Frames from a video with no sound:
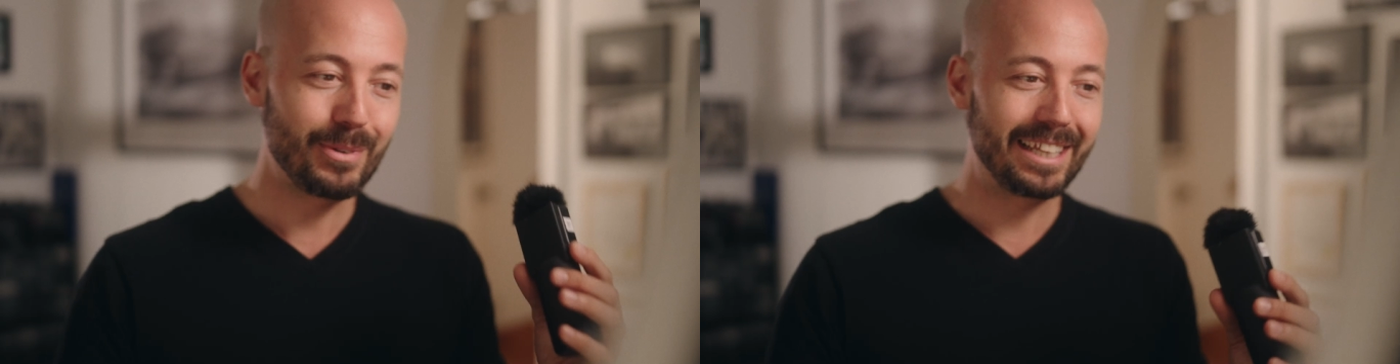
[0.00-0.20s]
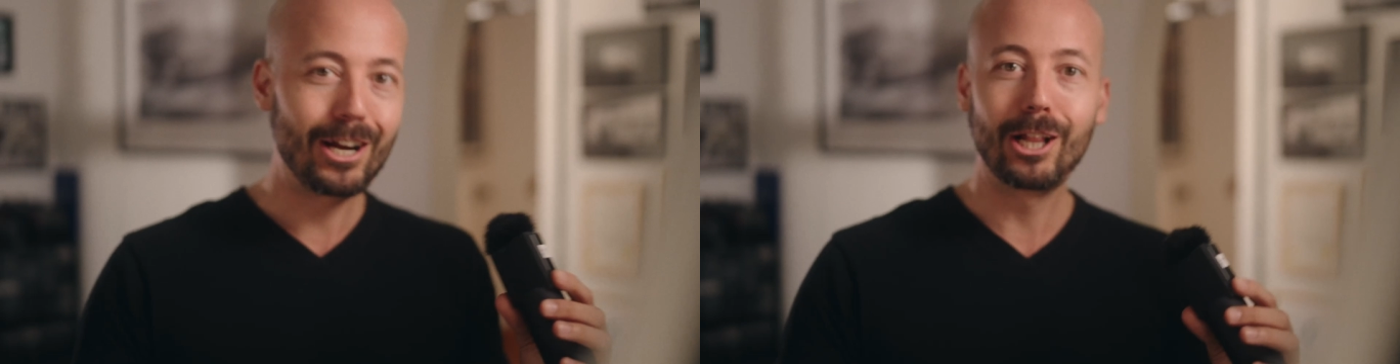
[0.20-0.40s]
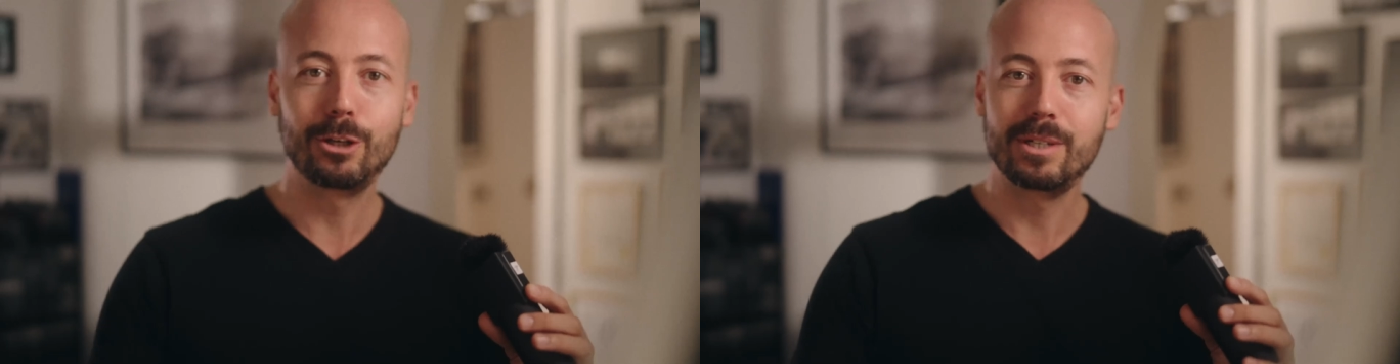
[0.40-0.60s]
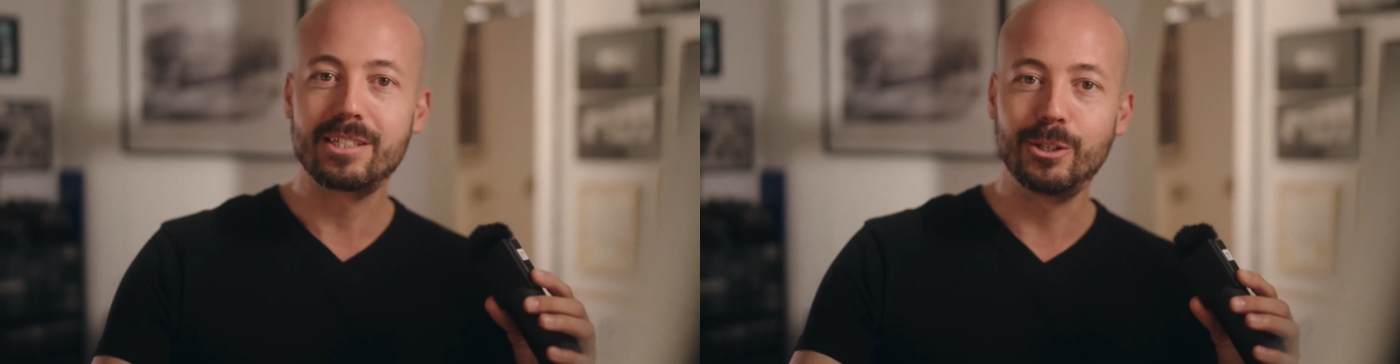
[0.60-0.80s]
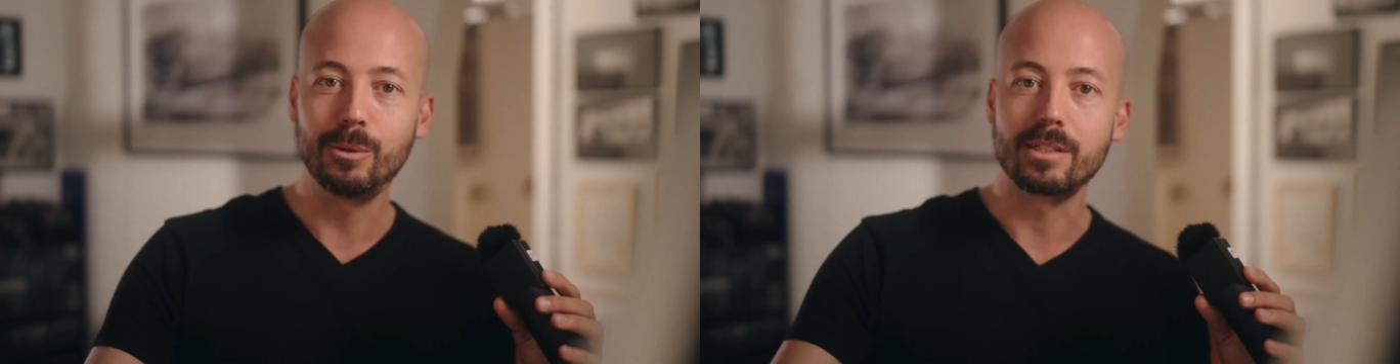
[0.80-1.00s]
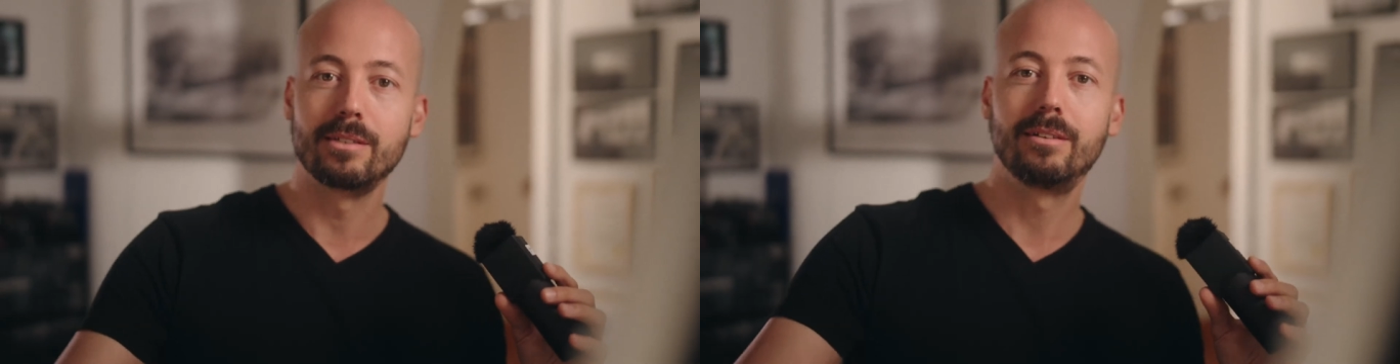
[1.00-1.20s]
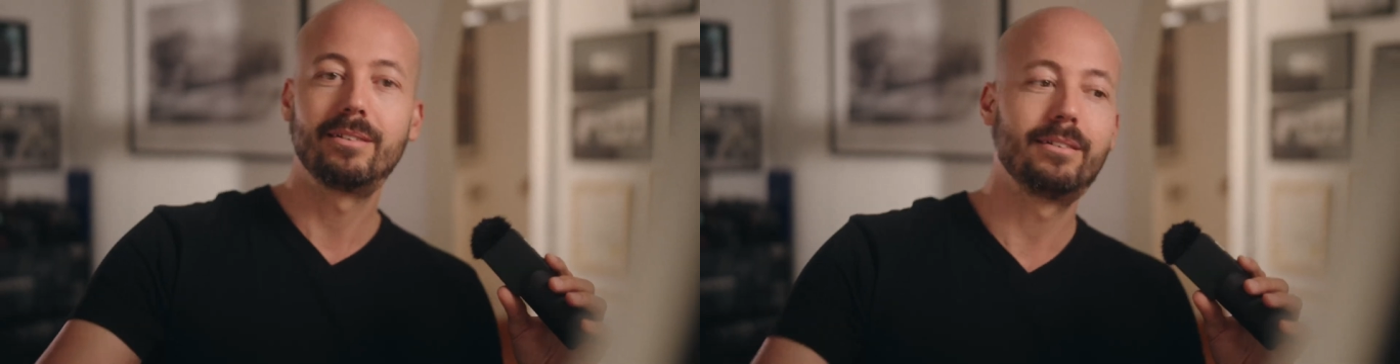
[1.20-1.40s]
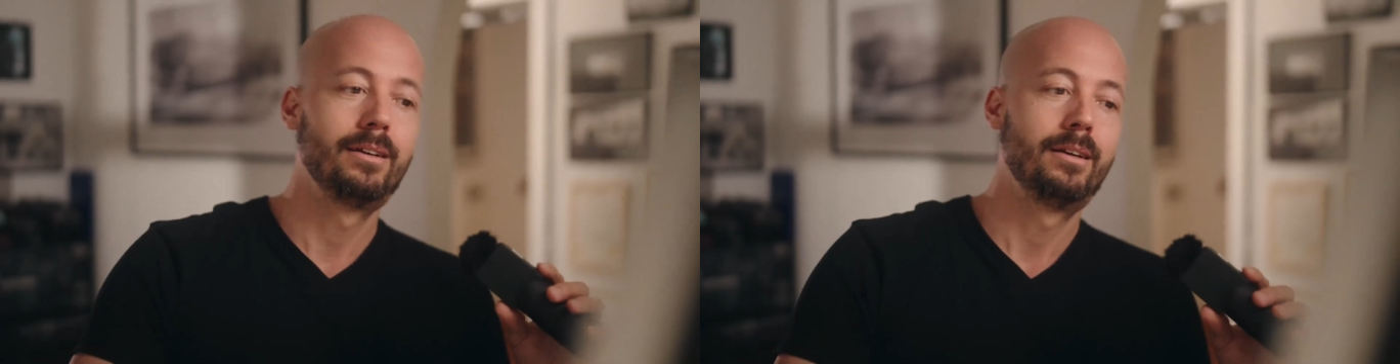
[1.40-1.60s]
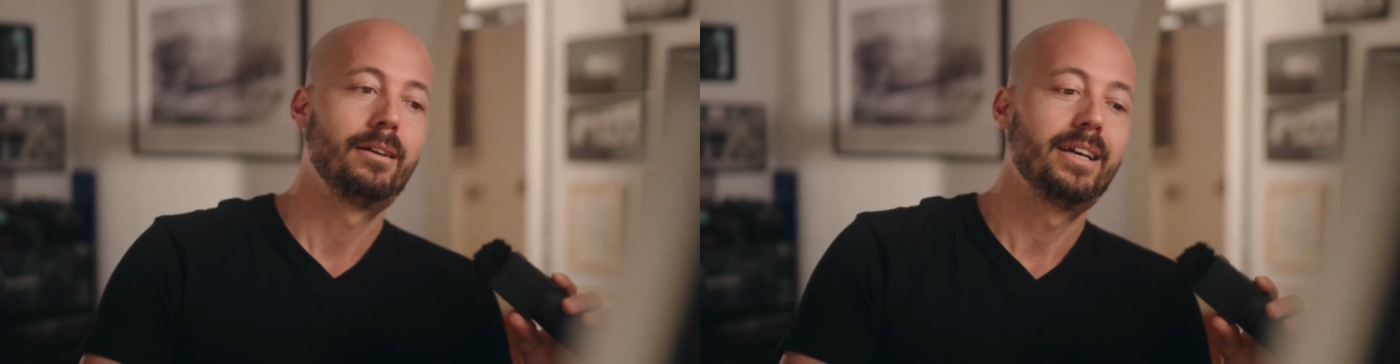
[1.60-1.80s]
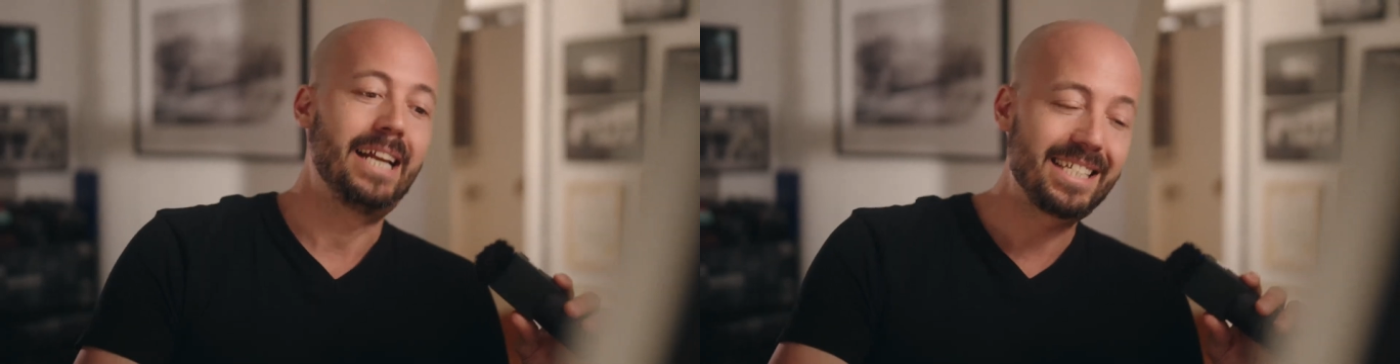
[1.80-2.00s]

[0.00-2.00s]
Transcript: really all there is to it. It